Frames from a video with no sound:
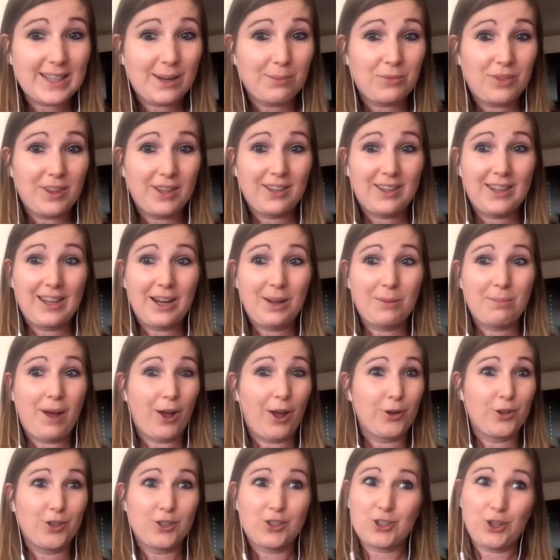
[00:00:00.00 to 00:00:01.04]
I'm thinking
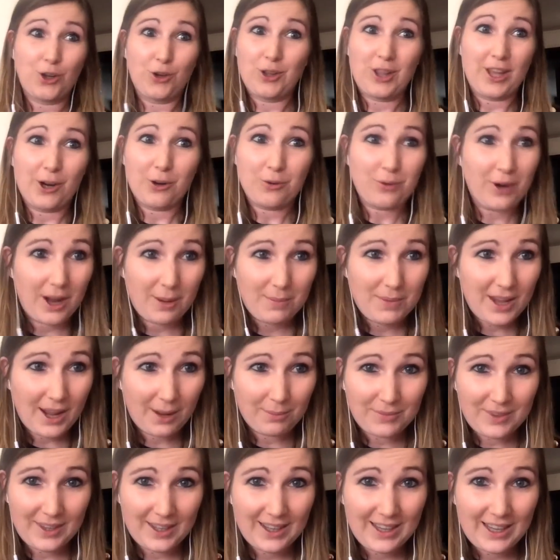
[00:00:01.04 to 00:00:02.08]
about a Saudi Arabia.
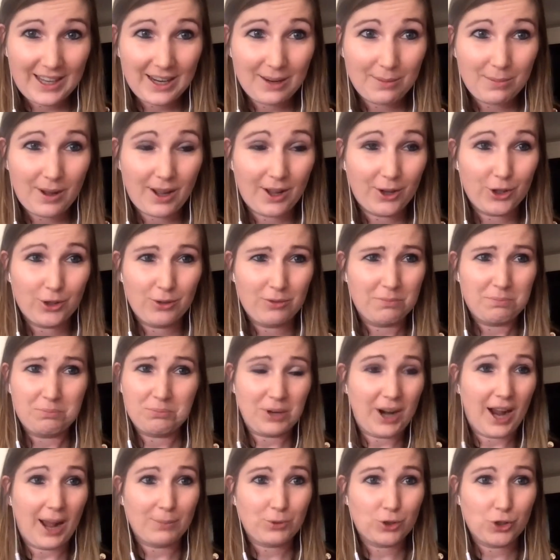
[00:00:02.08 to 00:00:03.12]
I'm thinking about
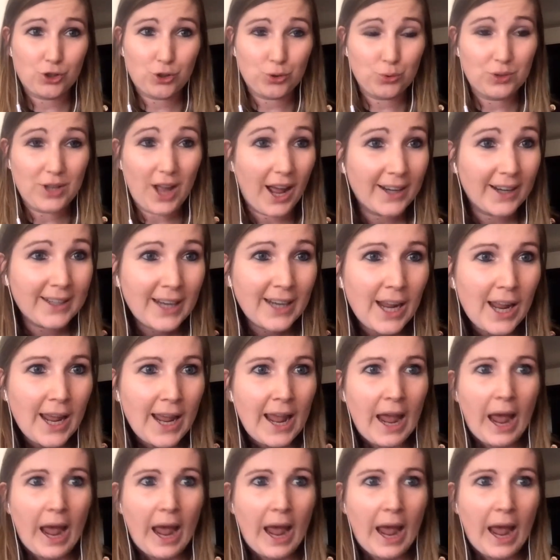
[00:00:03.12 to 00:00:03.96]
perhaps a Sudan.